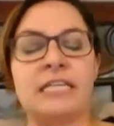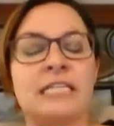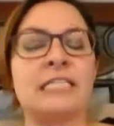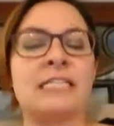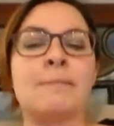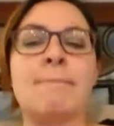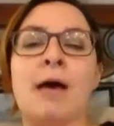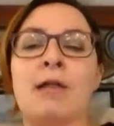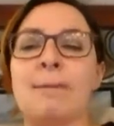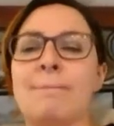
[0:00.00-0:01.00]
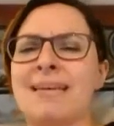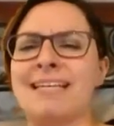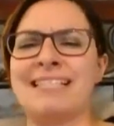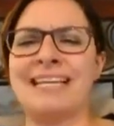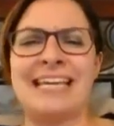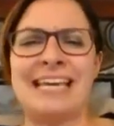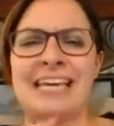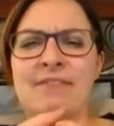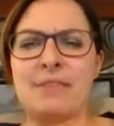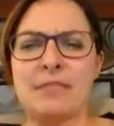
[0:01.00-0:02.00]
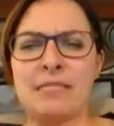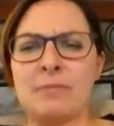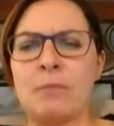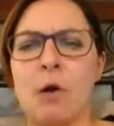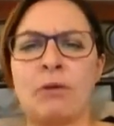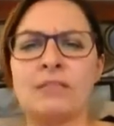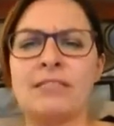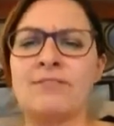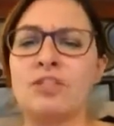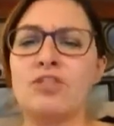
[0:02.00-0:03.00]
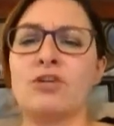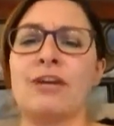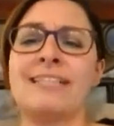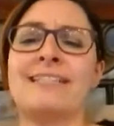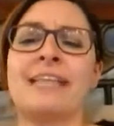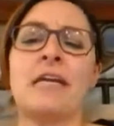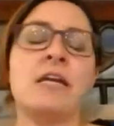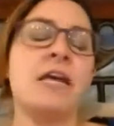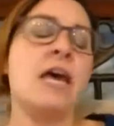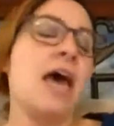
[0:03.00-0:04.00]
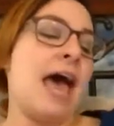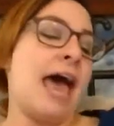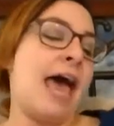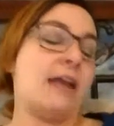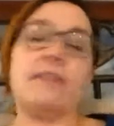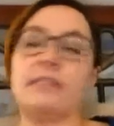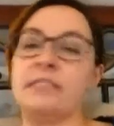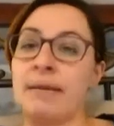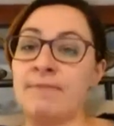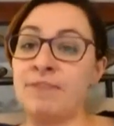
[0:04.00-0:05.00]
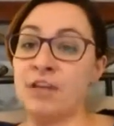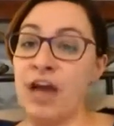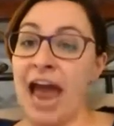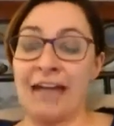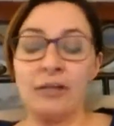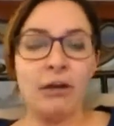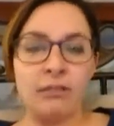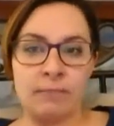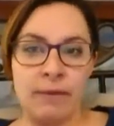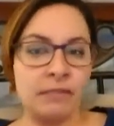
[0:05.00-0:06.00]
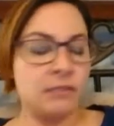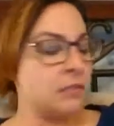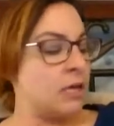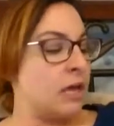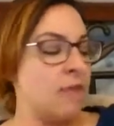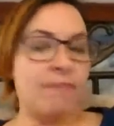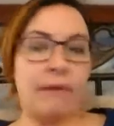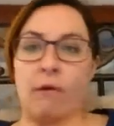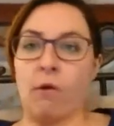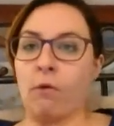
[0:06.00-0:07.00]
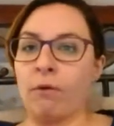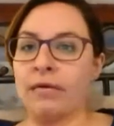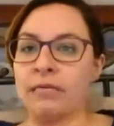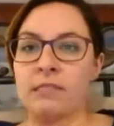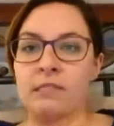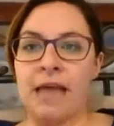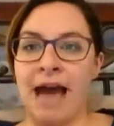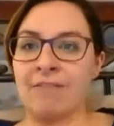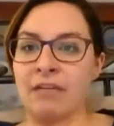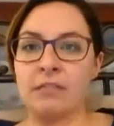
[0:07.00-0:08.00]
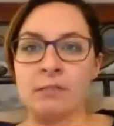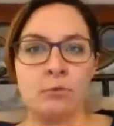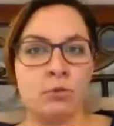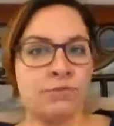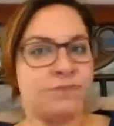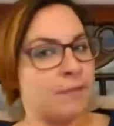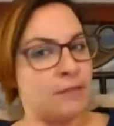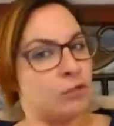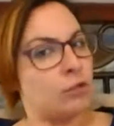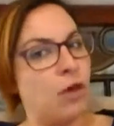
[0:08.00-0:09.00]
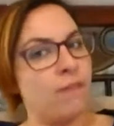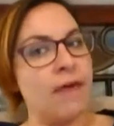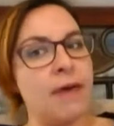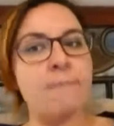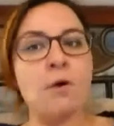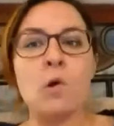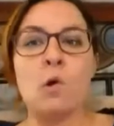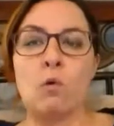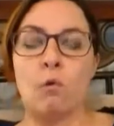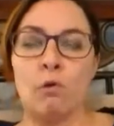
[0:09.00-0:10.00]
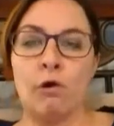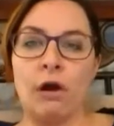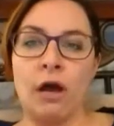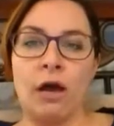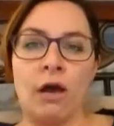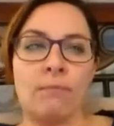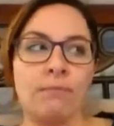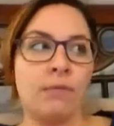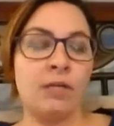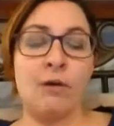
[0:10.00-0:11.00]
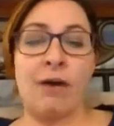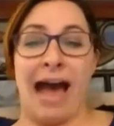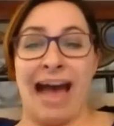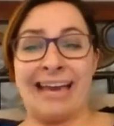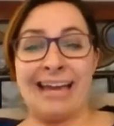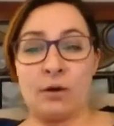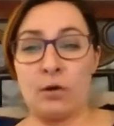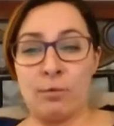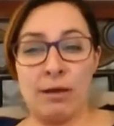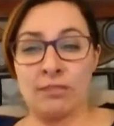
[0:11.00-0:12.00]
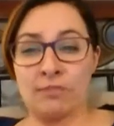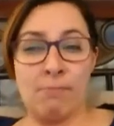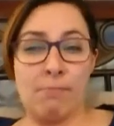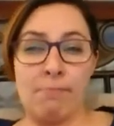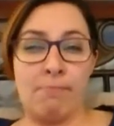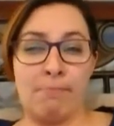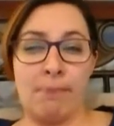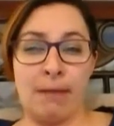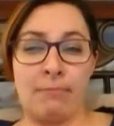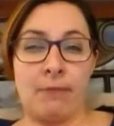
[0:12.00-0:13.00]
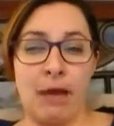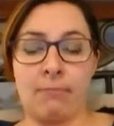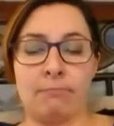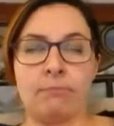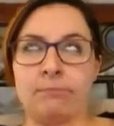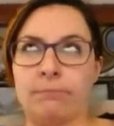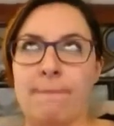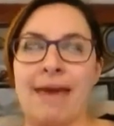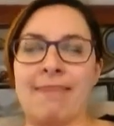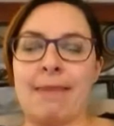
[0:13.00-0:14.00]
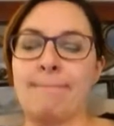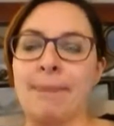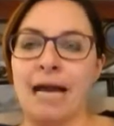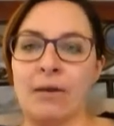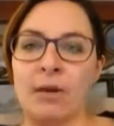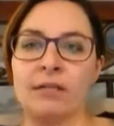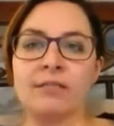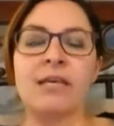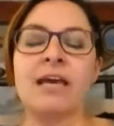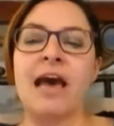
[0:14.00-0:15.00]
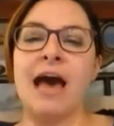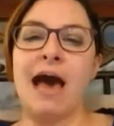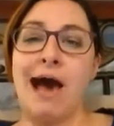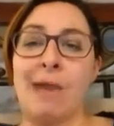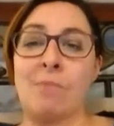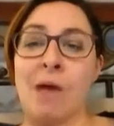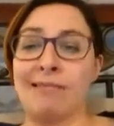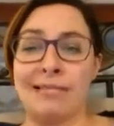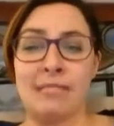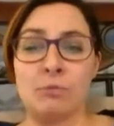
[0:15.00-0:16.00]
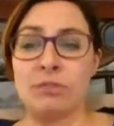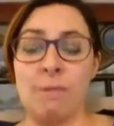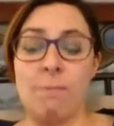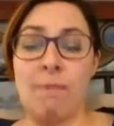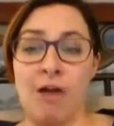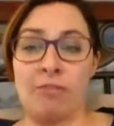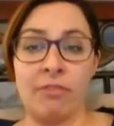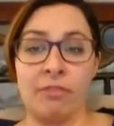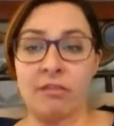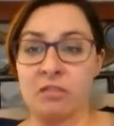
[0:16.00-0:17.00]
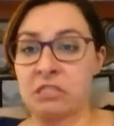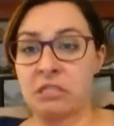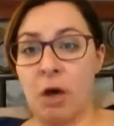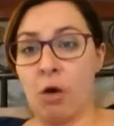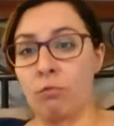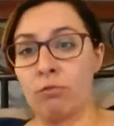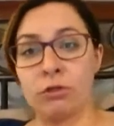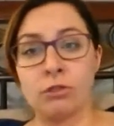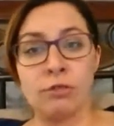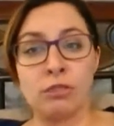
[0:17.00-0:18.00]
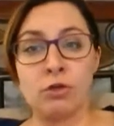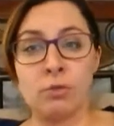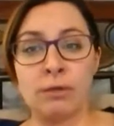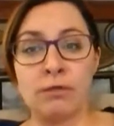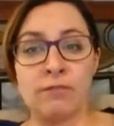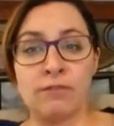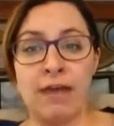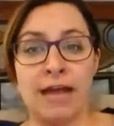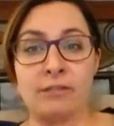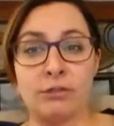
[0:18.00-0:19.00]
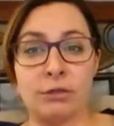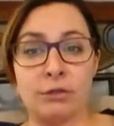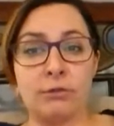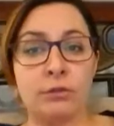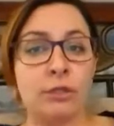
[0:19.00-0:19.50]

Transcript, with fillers: They smell amazing. Even the small ones have such a great scent. And this time of year and Christmas, they're always having some sort of special on them. Or, um, you know, I get coupons from Bed, uh, Bath and Body Works um, at least once a month. So there's always coupons for that too.